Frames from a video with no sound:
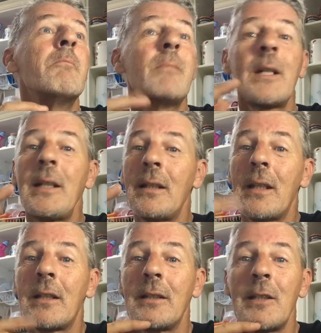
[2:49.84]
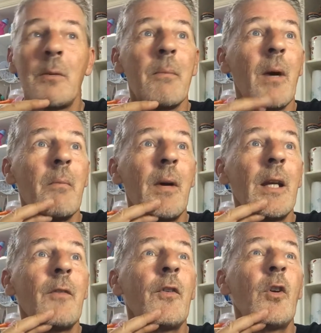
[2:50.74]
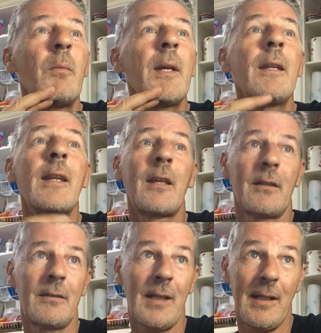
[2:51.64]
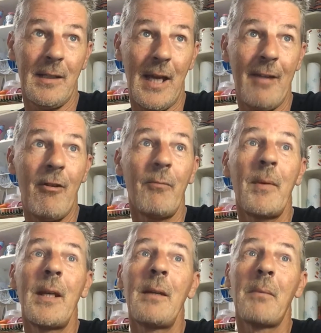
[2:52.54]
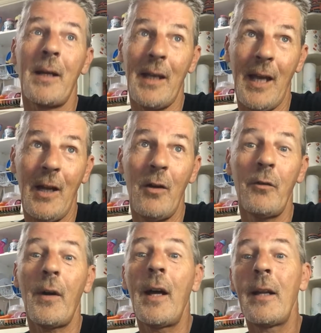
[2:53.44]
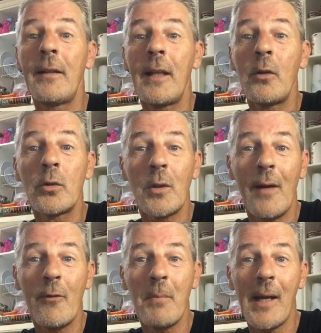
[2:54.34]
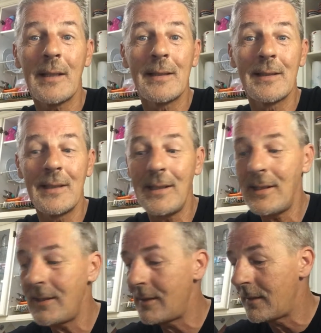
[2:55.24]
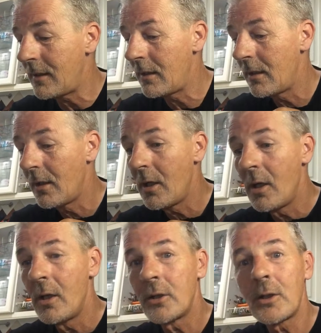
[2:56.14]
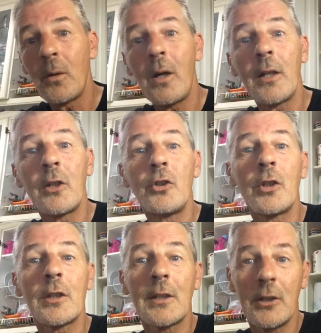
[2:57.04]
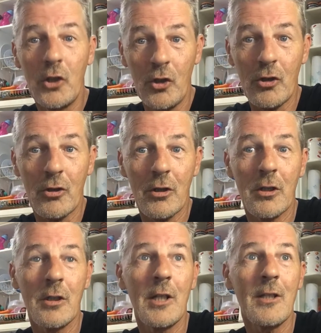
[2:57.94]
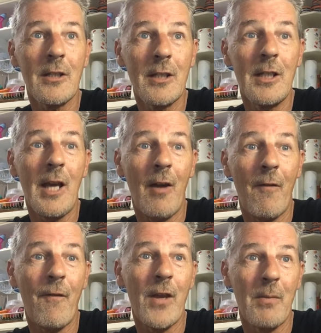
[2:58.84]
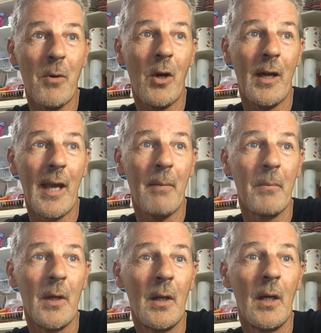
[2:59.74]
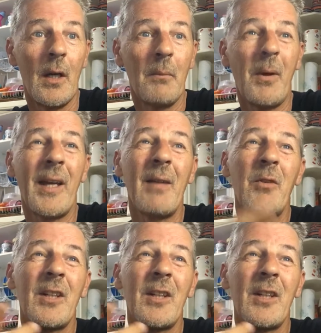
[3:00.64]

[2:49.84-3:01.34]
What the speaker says: Money, they can deal with my money for me, they can take care of me, my health, and they also have a magazine. So I can just look and see how feeble I am. But I am